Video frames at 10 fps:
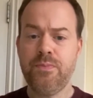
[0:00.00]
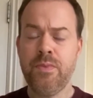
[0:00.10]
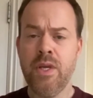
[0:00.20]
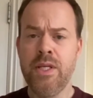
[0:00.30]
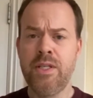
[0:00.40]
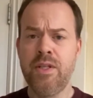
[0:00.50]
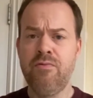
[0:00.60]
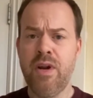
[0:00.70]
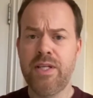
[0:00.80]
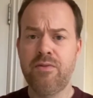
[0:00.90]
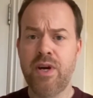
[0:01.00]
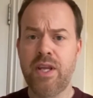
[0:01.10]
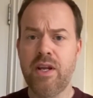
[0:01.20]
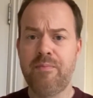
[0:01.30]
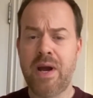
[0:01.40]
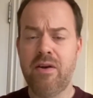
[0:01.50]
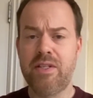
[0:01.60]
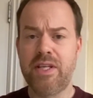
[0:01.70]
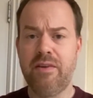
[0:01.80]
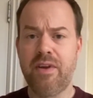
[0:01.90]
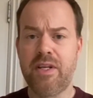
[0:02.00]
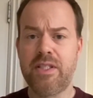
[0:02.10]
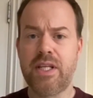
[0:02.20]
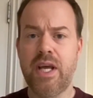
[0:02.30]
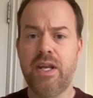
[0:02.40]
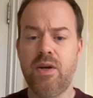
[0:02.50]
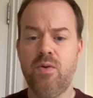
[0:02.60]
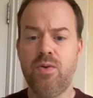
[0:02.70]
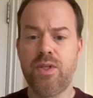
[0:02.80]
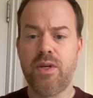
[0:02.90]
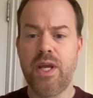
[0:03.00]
is that the regular parish giving and standing order